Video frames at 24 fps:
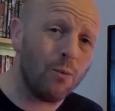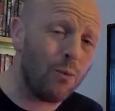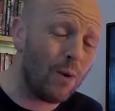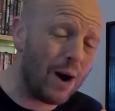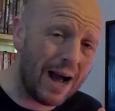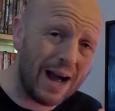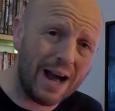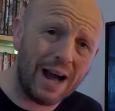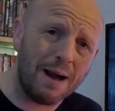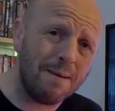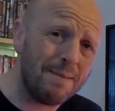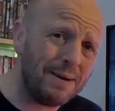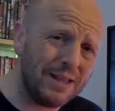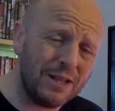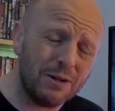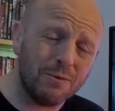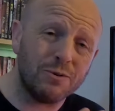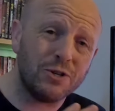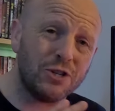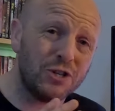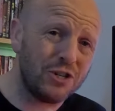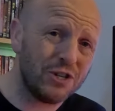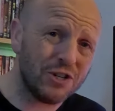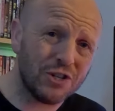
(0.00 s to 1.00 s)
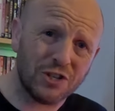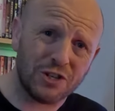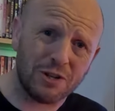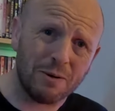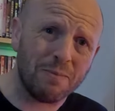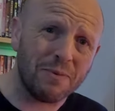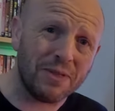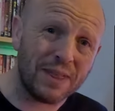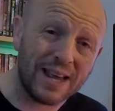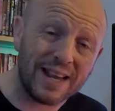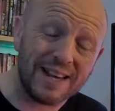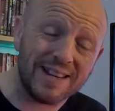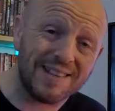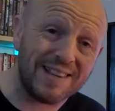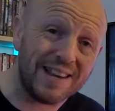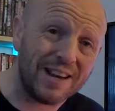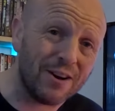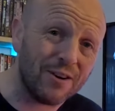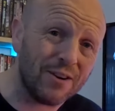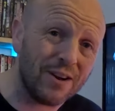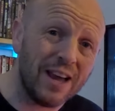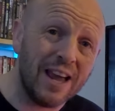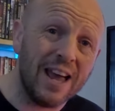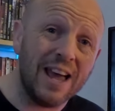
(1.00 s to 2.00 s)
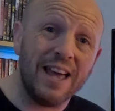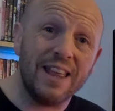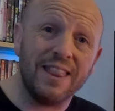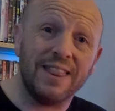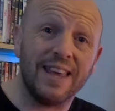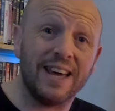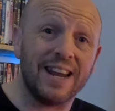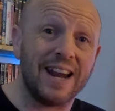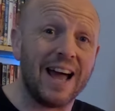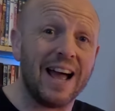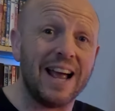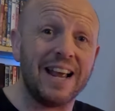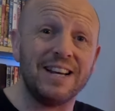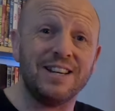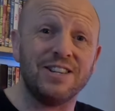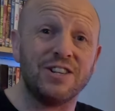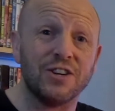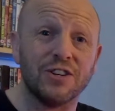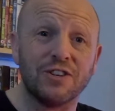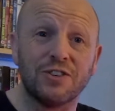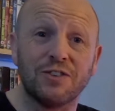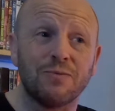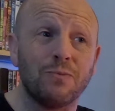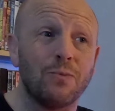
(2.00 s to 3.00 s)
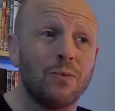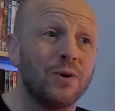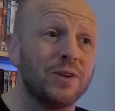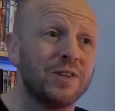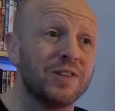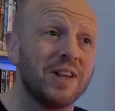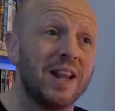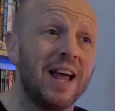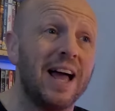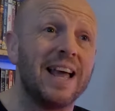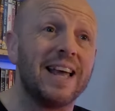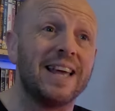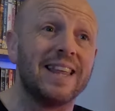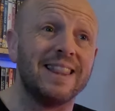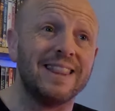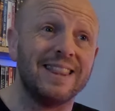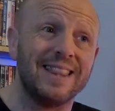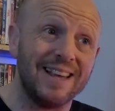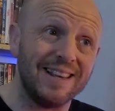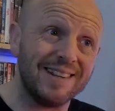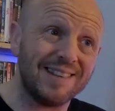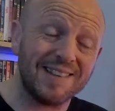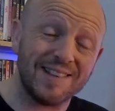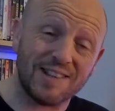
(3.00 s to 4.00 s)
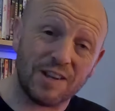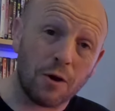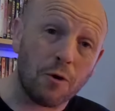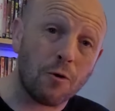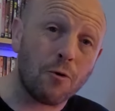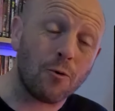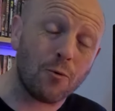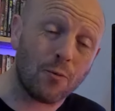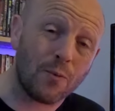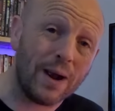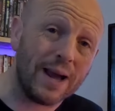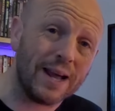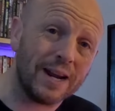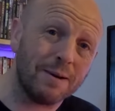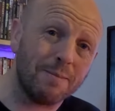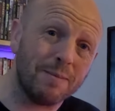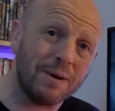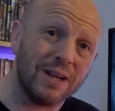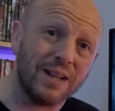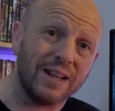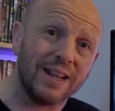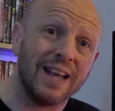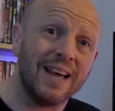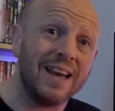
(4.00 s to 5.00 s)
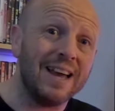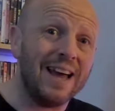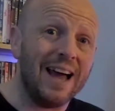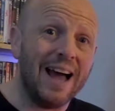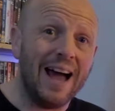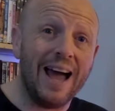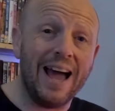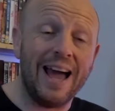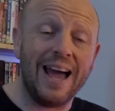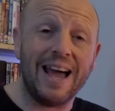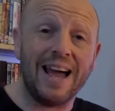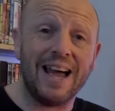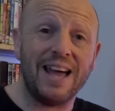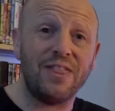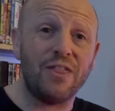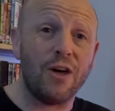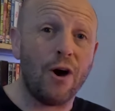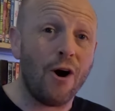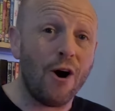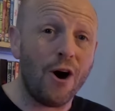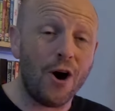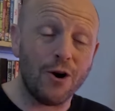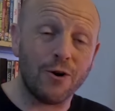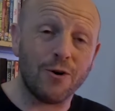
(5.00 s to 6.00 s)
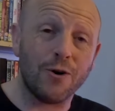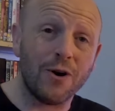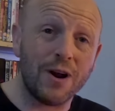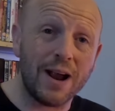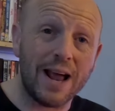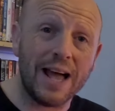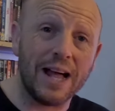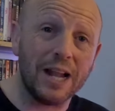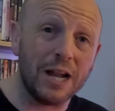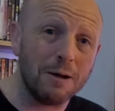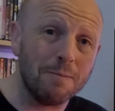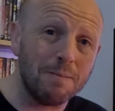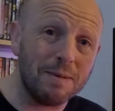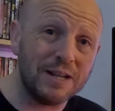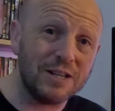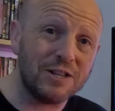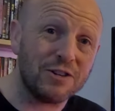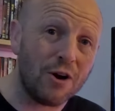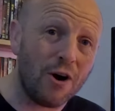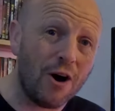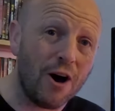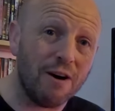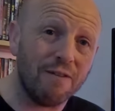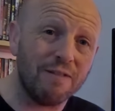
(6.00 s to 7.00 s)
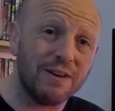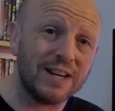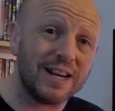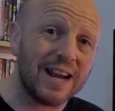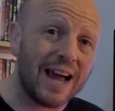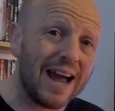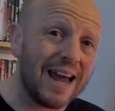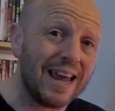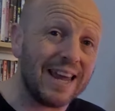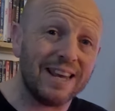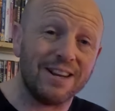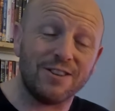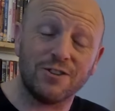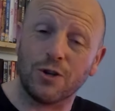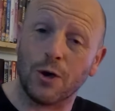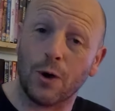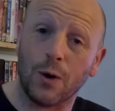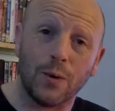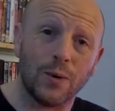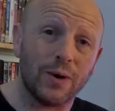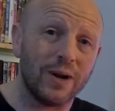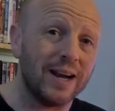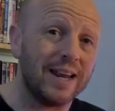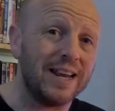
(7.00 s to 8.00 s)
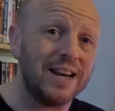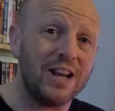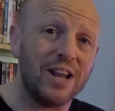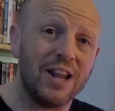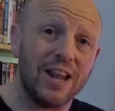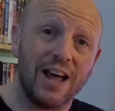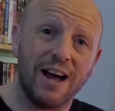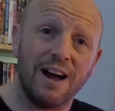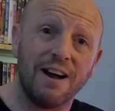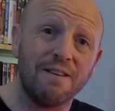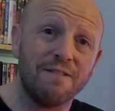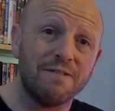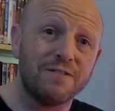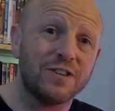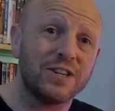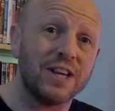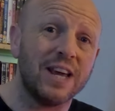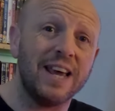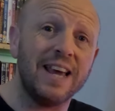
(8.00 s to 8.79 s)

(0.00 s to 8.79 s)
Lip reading: Wow, I mean, there was just some things here that I just was like, this is incredible. The horror element of it, I totally loved.